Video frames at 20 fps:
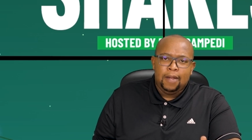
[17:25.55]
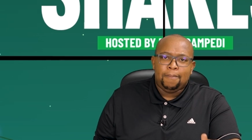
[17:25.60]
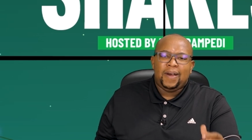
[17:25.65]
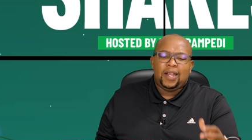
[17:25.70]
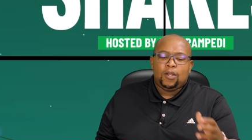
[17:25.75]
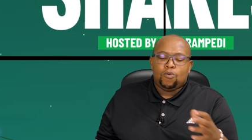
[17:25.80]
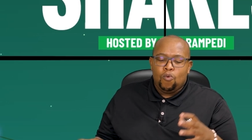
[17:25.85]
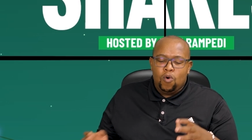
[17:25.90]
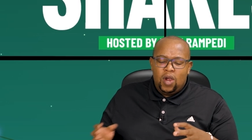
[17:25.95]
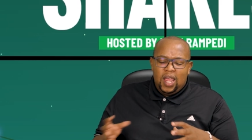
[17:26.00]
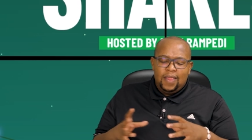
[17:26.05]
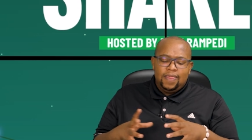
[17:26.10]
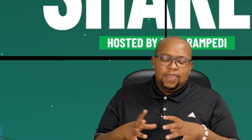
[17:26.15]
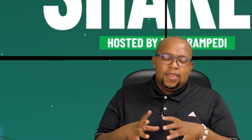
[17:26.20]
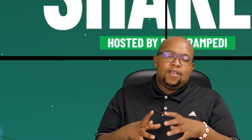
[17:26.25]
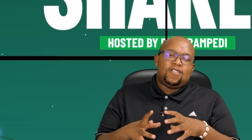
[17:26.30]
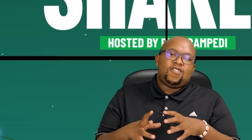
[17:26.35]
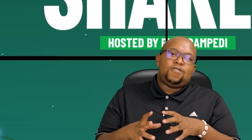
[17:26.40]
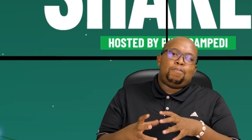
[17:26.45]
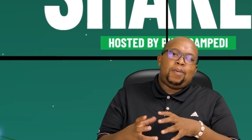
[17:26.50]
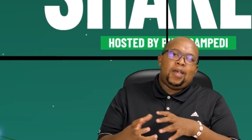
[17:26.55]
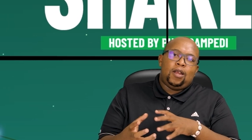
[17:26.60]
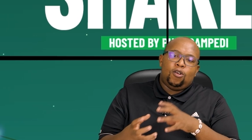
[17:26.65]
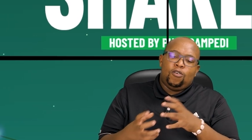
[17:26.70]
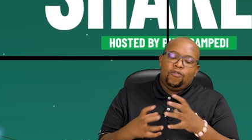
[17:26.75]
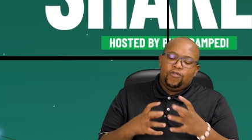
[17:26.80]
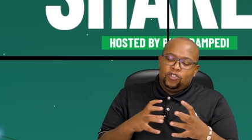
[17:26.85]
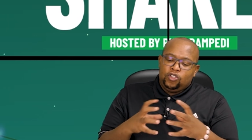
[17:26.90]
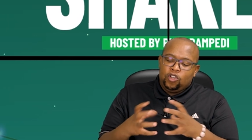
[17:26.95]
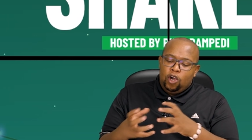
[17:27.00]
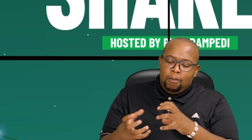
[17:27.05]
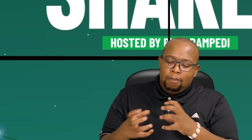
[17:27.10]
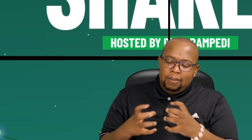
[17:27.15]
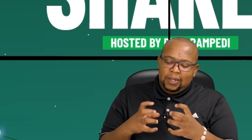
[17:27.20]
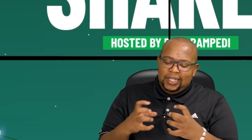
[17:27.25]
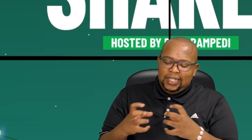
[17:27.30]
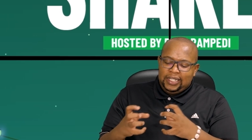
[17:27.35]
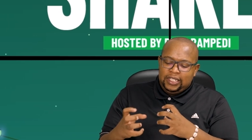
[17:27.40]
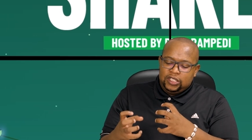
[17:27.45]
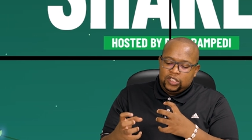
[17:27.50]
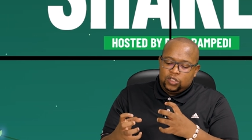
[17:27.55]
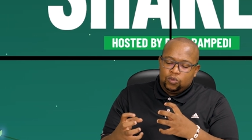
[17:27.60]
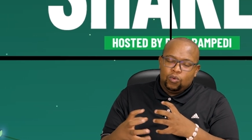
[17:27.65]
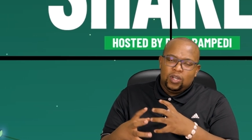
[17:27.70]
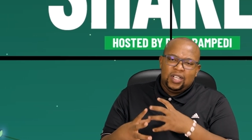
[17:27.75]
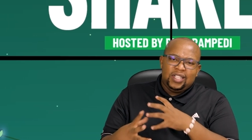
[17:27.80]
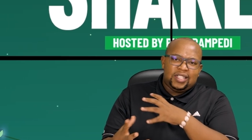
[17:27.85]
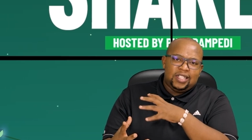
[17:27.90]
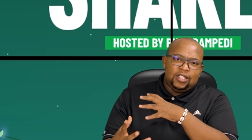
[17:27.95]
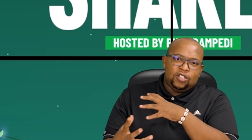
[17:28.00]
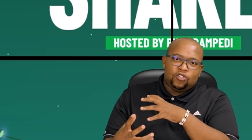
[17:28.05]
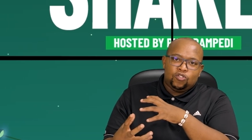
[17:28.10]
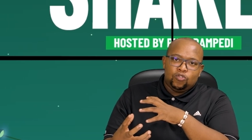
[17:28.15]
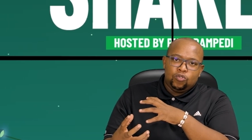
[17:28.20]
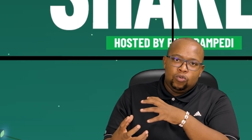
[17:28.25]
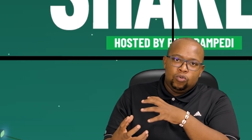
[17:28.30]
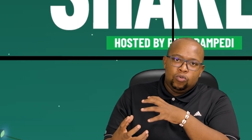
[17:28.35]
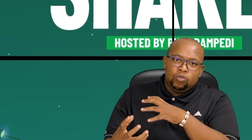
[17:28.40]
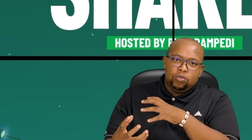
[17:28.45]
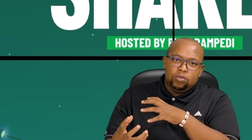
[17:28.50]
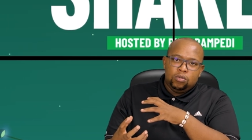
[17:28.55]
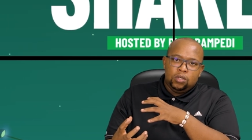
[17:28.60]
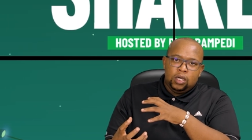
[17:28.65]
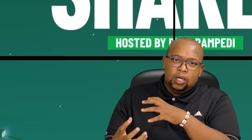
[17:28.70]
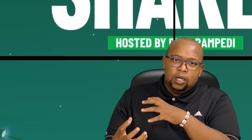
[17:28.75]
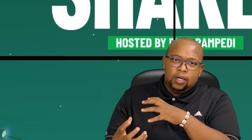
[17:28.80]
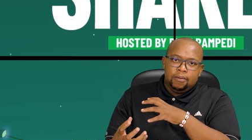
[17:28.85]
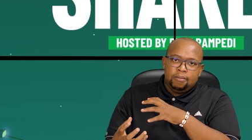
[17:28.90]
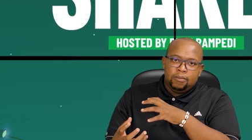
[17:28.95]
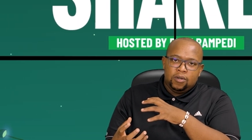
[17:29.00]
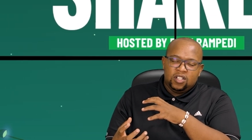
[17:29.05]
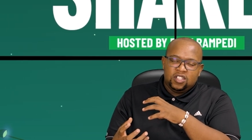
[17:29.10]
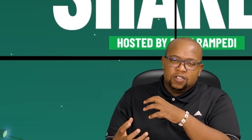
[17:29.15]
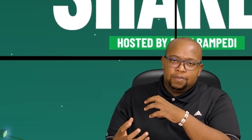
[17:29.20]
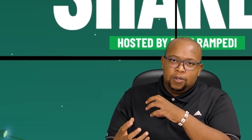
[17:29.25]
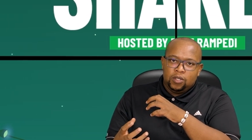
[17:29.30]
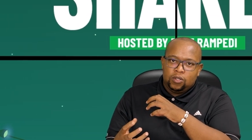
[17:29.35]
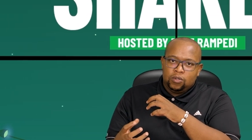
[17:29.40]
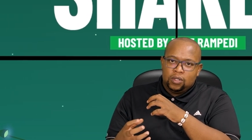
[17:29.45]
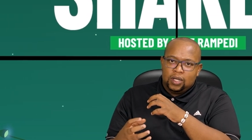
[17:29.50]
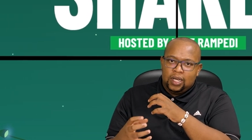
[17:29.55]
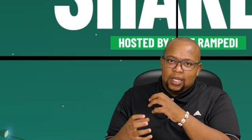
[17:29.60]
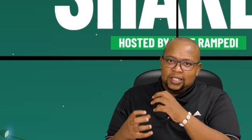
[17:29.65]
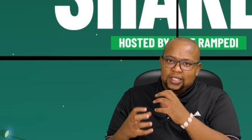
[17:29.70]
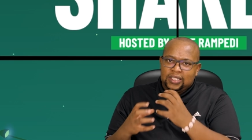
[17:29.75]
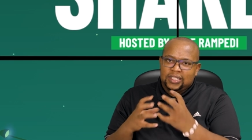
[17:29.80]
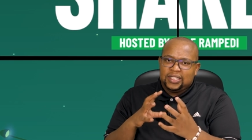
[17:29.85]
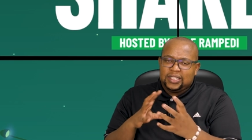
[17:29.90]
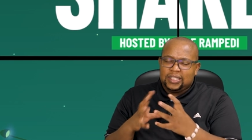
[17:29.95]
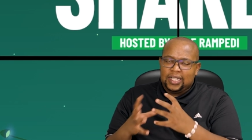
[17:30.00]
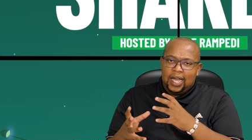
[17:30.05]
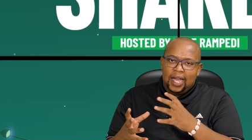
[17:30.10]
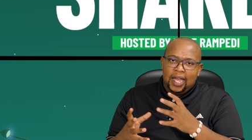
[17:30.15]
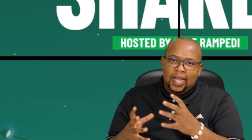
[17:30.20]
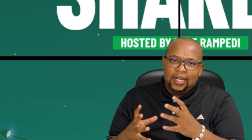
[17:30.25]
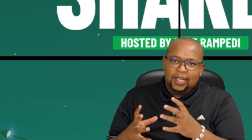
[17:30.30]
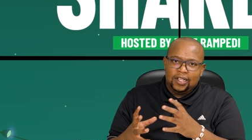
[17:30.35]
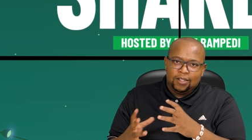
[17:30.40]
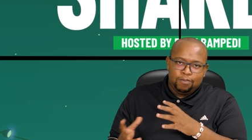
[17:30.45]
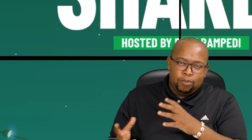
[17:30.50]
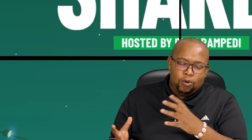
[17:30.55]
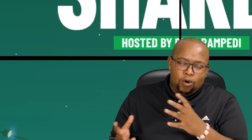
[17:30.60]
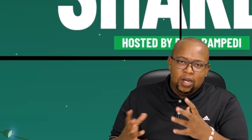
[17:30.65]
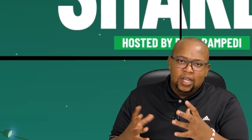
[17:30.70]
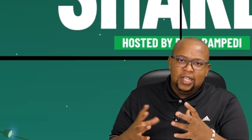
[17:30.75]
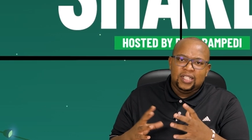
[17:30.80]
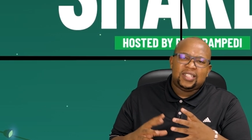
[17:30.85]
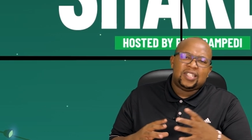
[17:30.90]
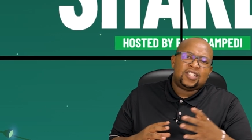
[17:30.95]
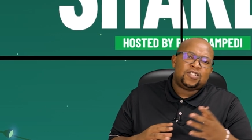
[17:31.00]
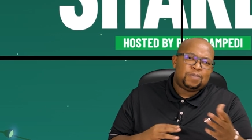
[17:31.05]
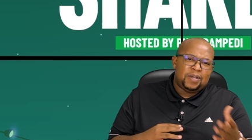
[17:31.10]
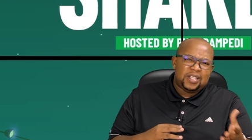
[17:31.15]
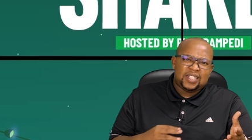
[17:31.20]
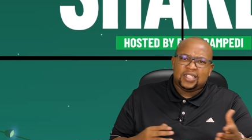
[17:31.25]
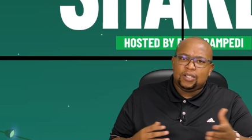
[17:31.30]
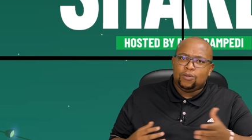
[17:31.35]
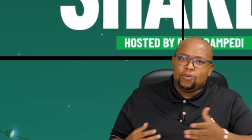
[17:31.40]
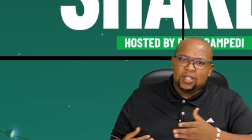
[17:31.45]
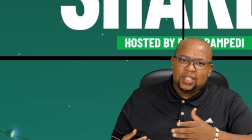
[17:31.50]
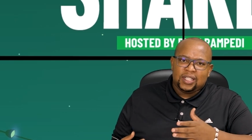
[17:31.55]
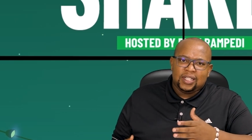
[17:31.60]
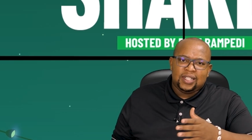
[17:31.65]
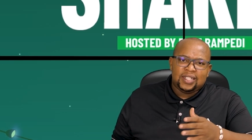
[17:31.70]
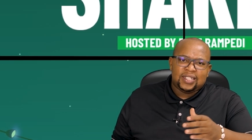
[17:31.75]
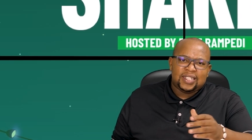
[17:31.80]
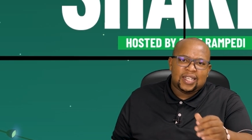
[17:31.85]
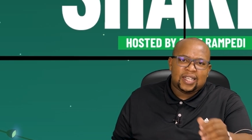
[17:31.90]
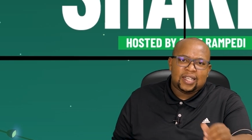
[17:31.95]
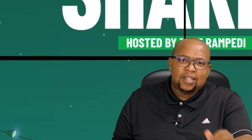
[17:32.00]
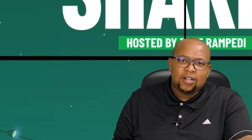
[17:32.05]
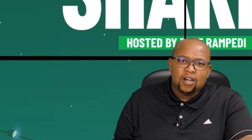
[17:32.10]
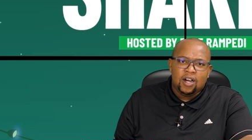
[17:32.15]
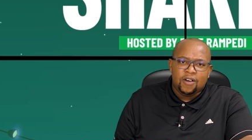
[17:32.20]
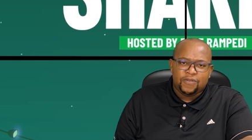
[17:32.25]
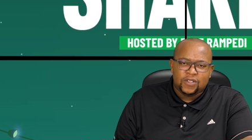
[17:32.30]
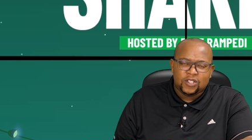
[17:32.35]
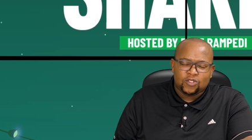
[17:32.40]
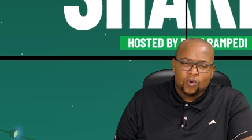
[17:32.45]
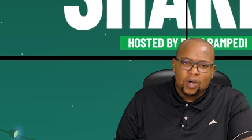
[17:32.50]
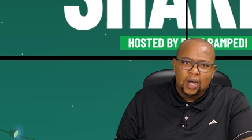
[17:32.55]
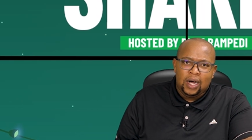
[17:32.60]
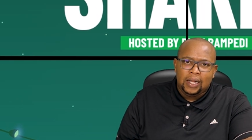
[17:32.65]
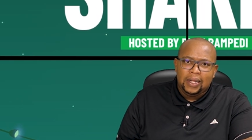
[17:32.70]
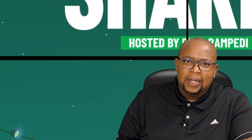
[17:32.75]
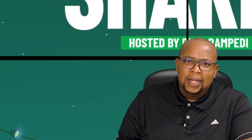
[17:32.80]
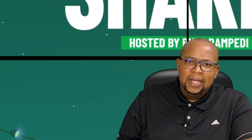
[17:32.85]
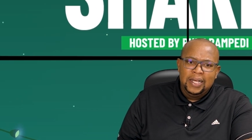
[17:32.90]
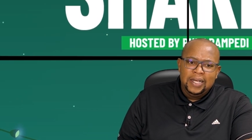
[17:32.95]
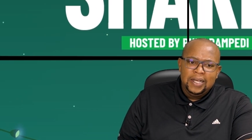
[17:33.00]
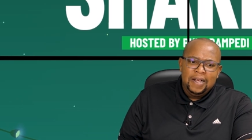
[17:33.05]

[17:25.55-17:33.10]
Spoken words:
But when the spell of dominance went into Maritzburg United's side at points, especially within the second half as well,